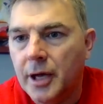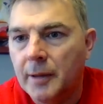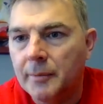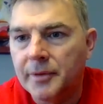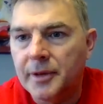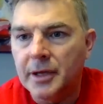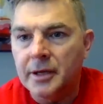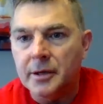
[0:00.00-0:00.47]

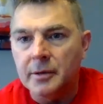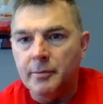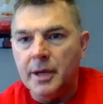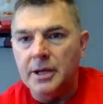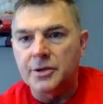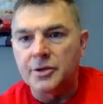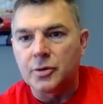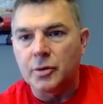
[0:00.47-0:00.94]
I'm thinking to
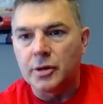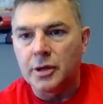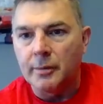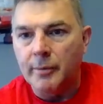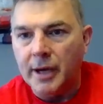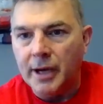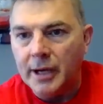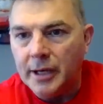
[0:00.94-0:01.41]
make sure
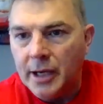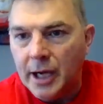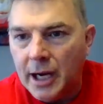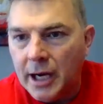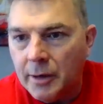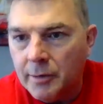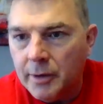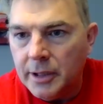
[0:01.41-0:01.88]
that my
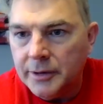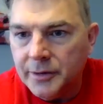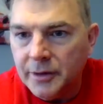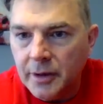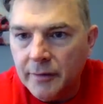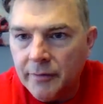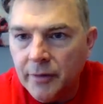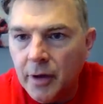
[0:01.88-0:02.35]
IRA has
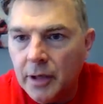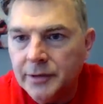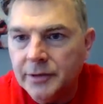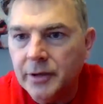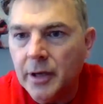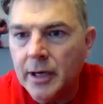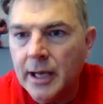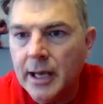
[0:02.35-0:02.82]
enough
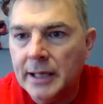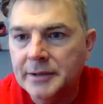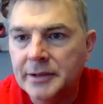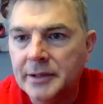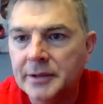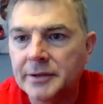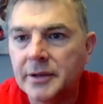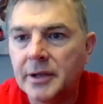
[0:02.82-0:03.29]
non-stock
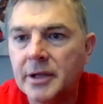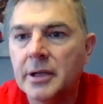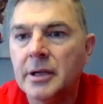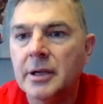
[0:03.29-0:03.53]
assets